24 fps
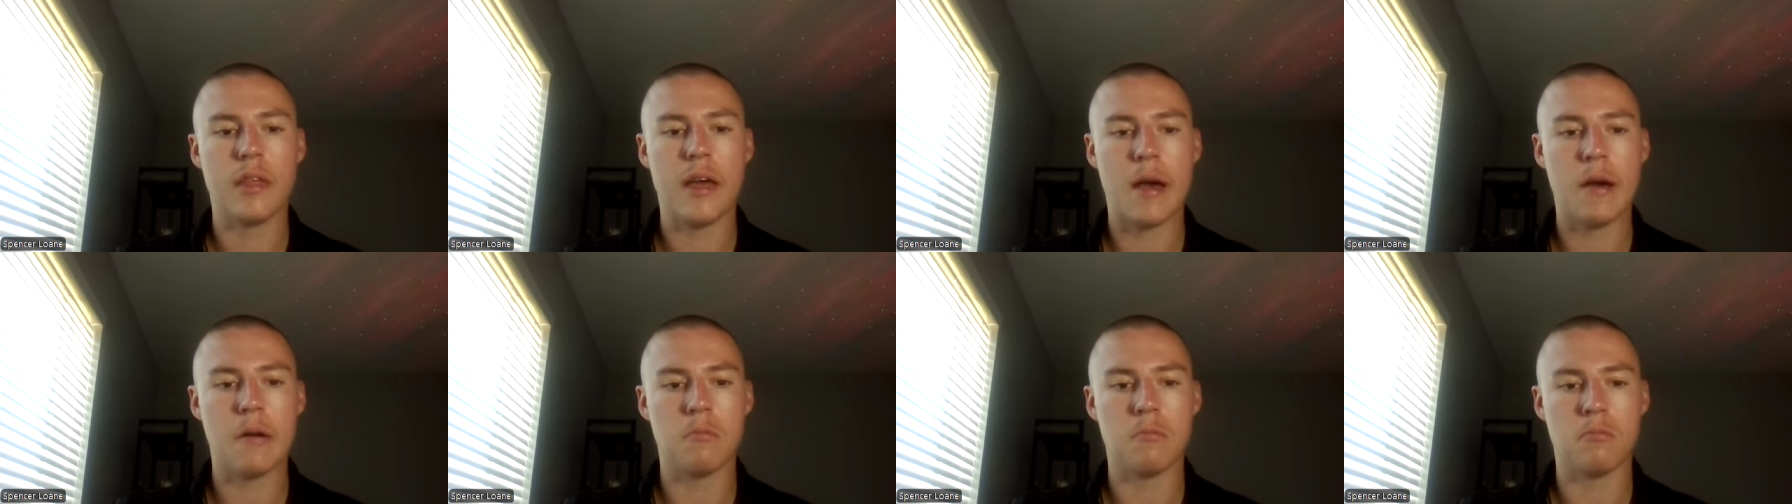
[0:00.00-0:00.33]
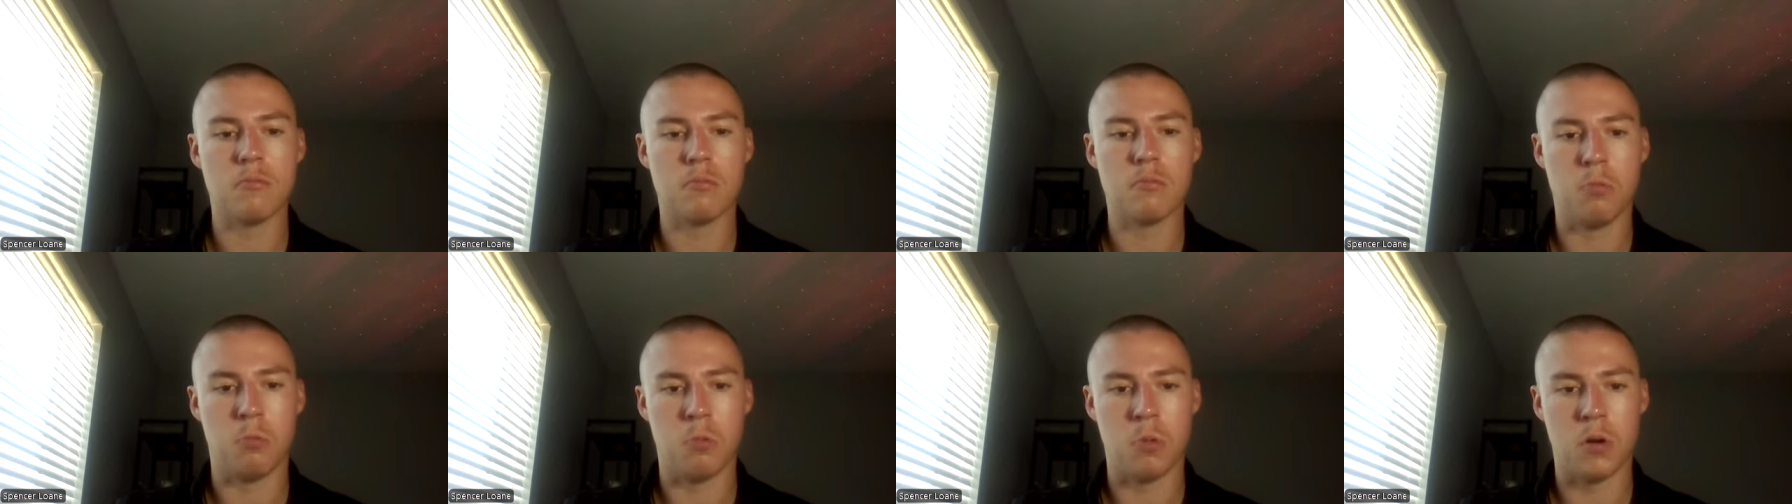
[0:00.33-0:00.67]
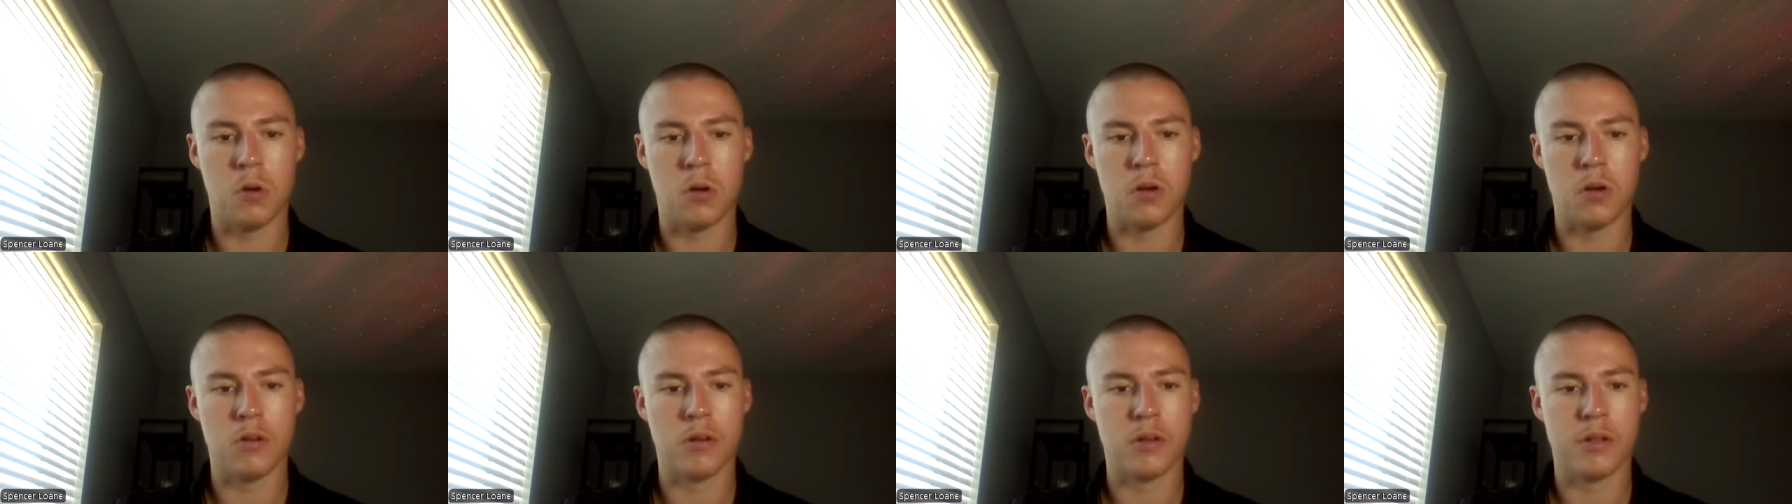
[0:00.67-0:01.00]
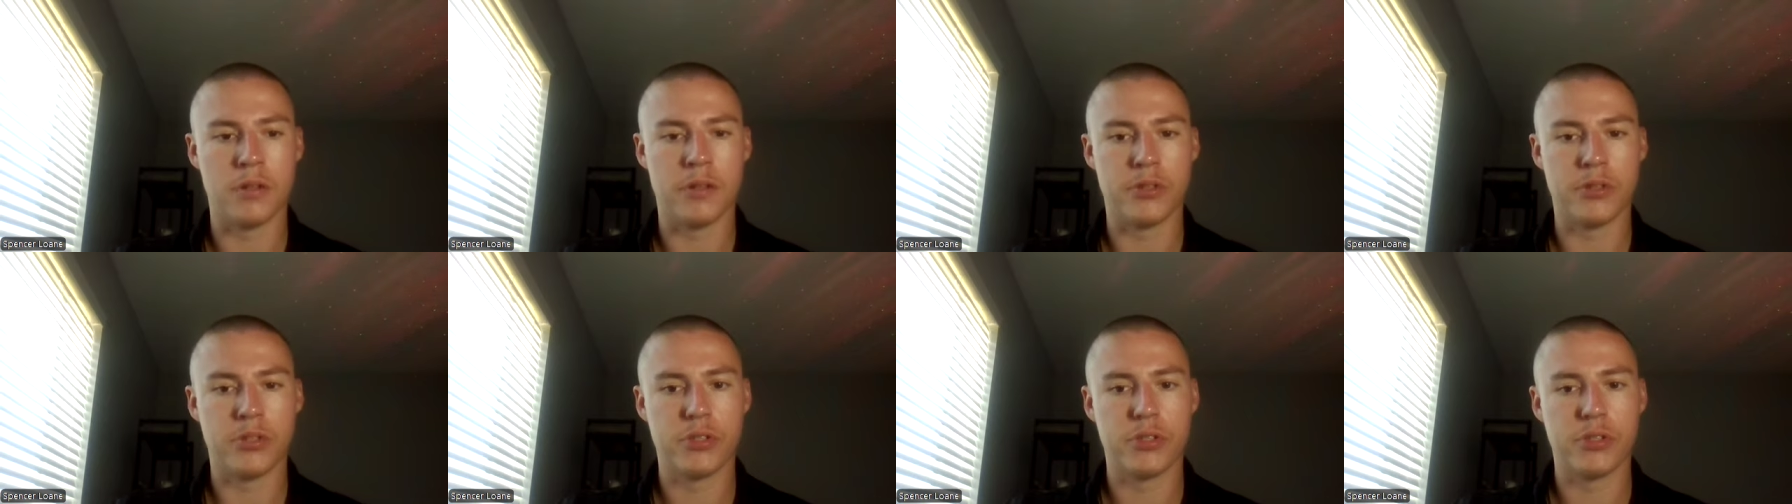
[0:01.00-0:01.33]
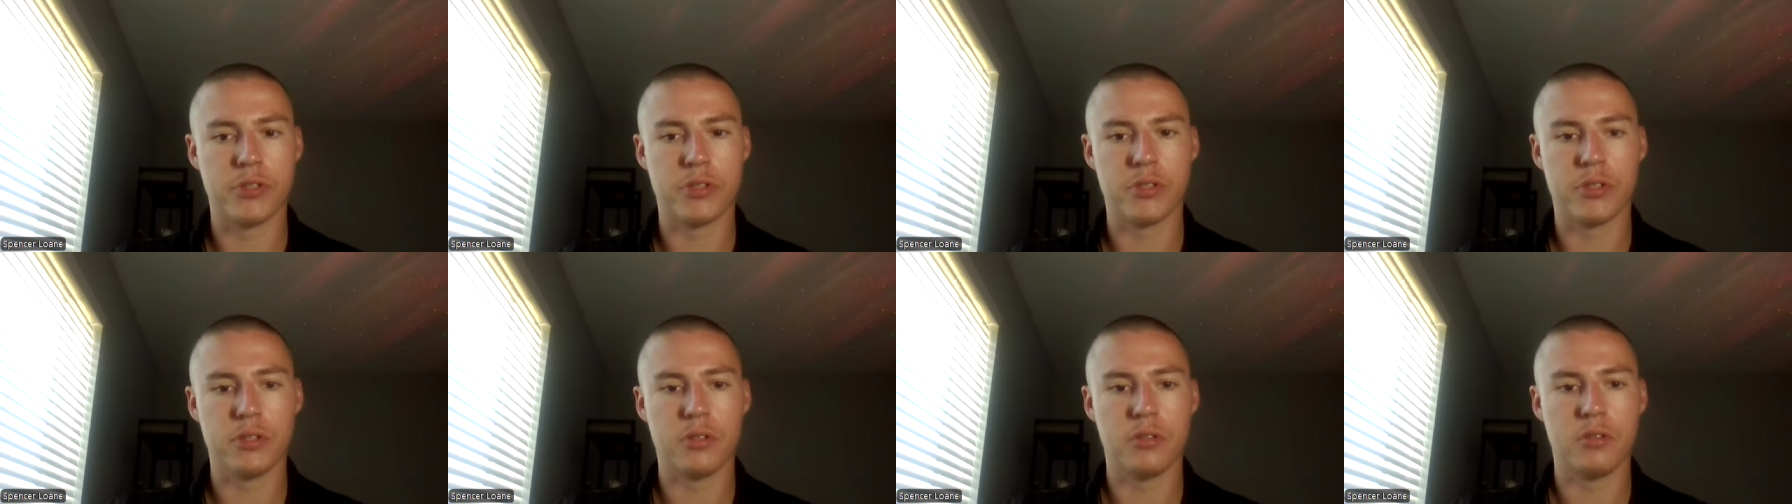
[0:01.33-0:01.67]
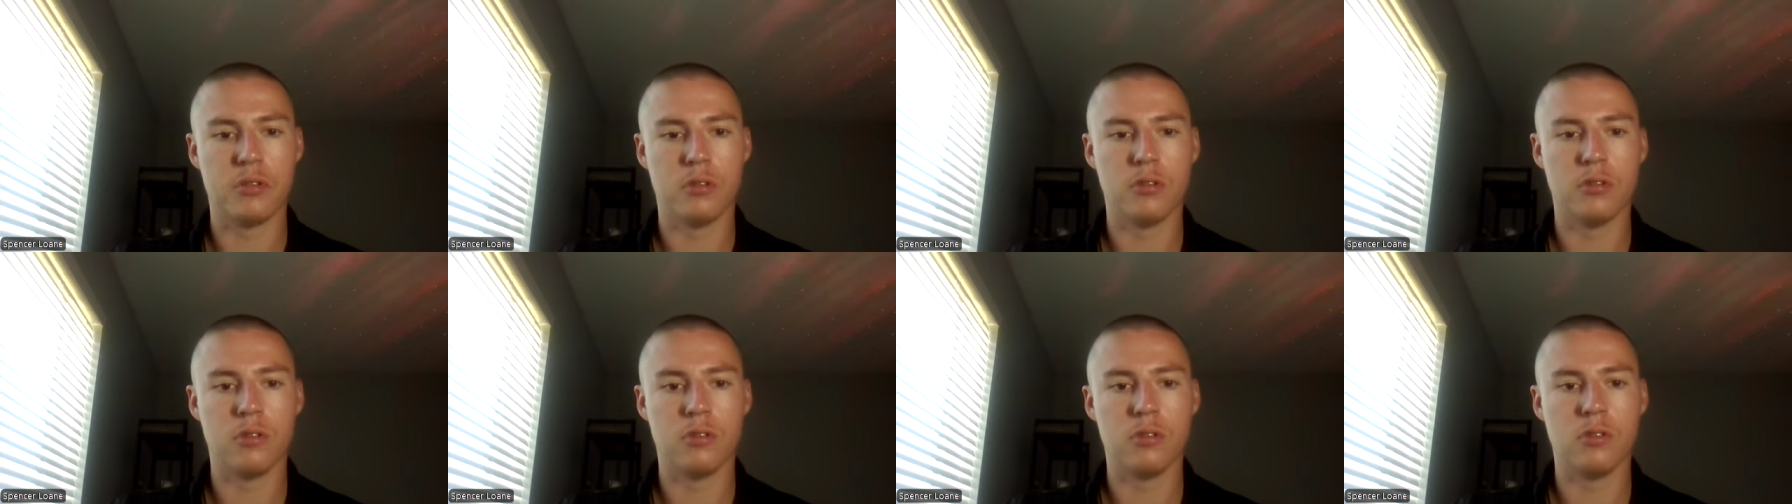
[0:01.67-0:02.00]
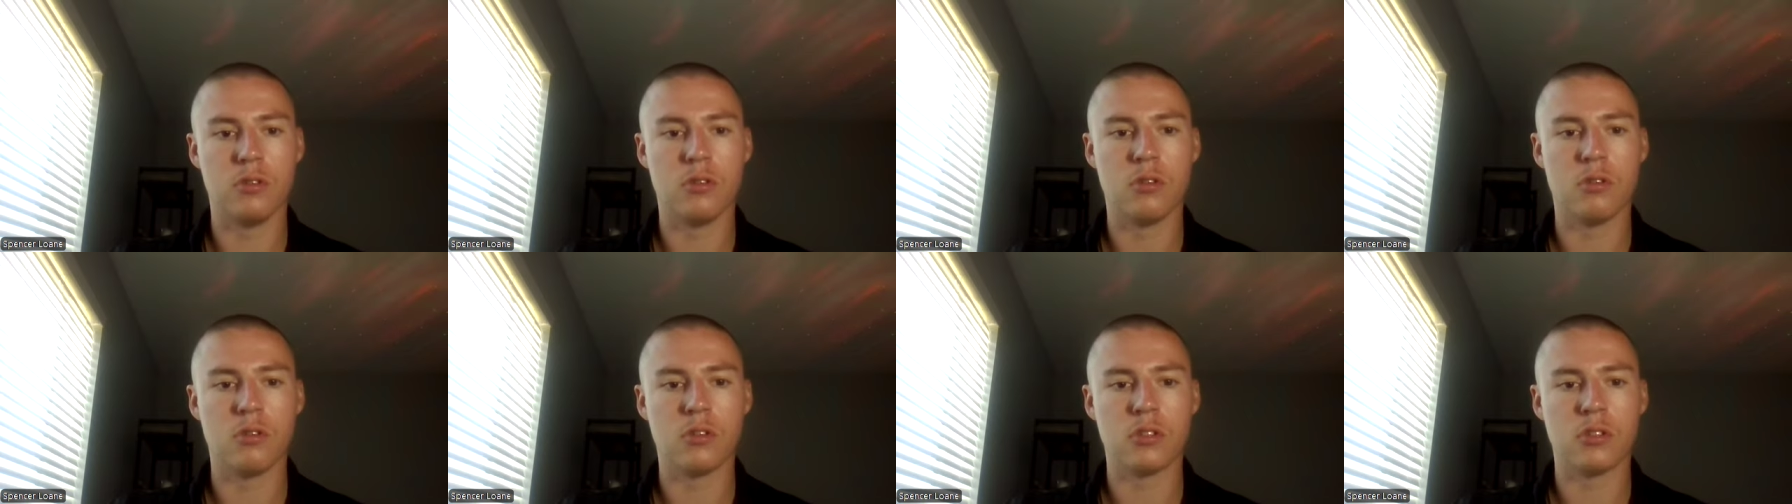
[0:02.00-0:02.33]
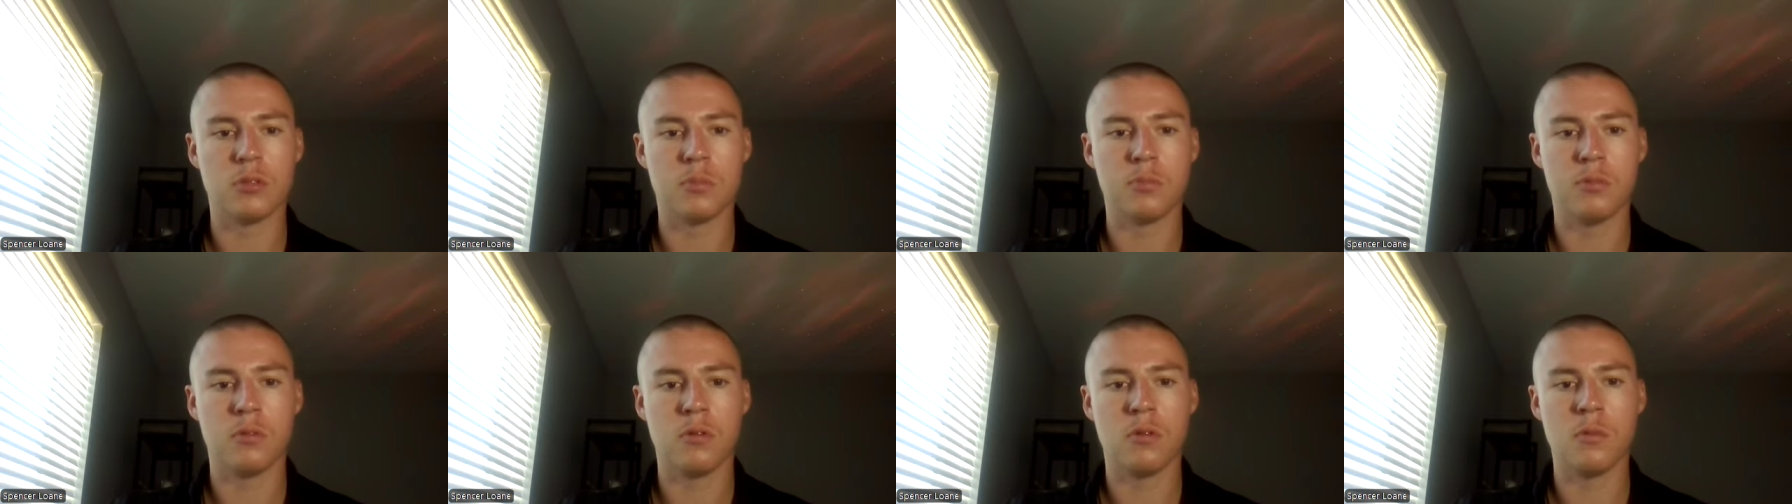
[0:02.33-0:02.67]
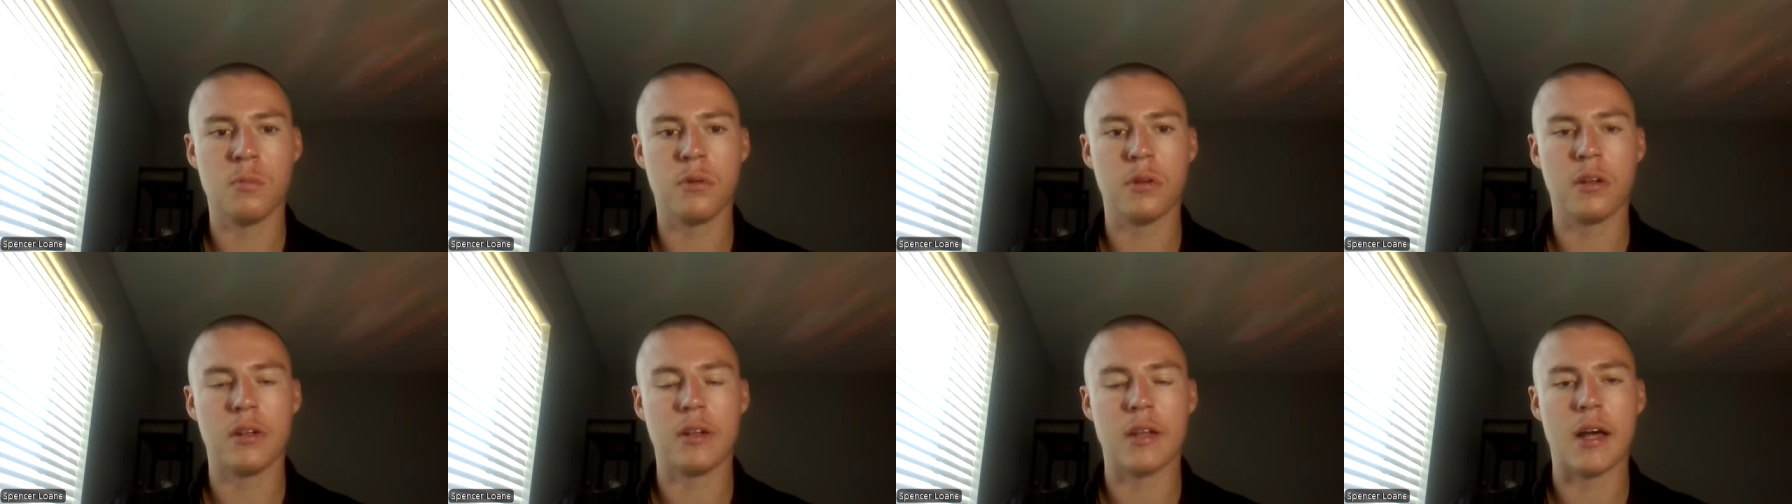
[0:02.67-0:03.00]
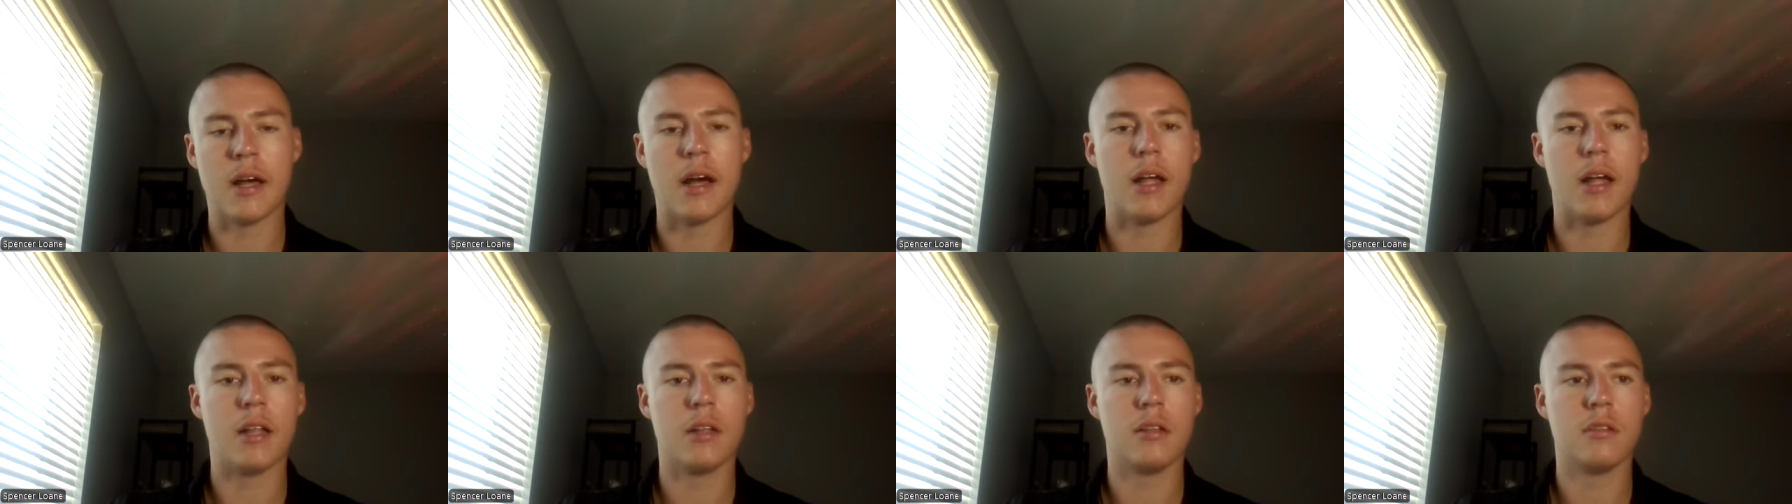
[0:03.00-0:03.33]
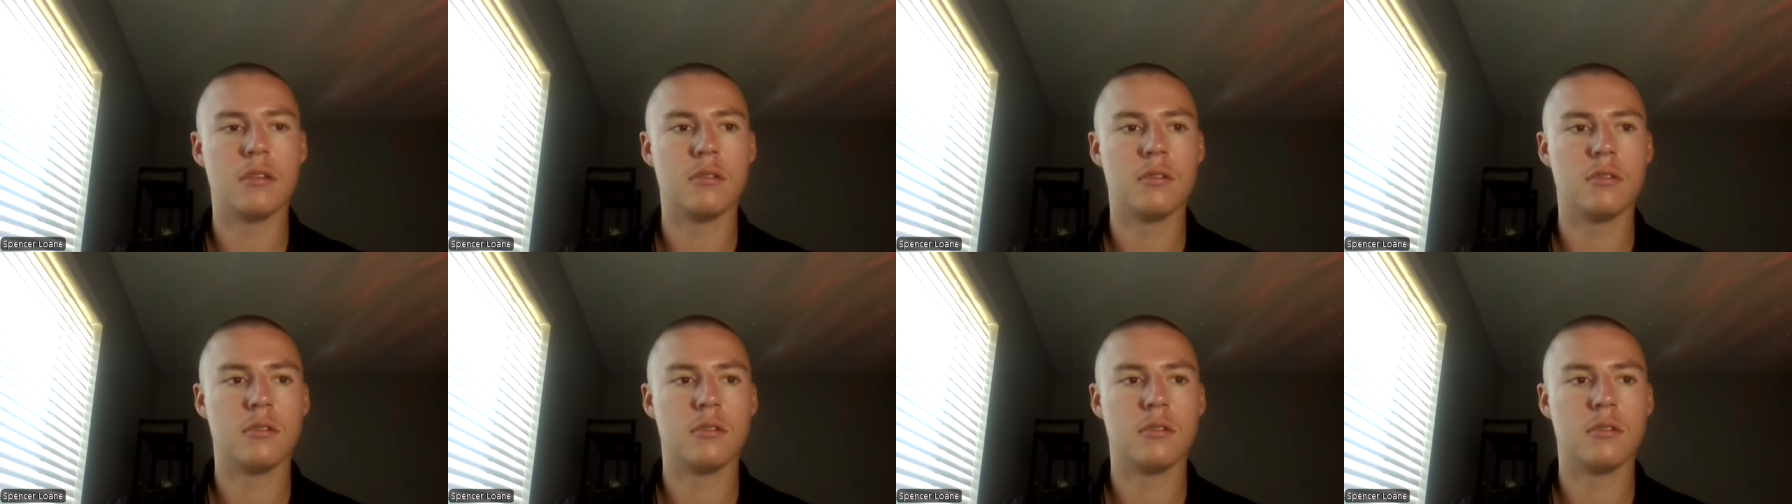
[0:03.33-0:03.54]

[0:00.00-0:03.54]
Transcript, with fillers: that was noticeable but not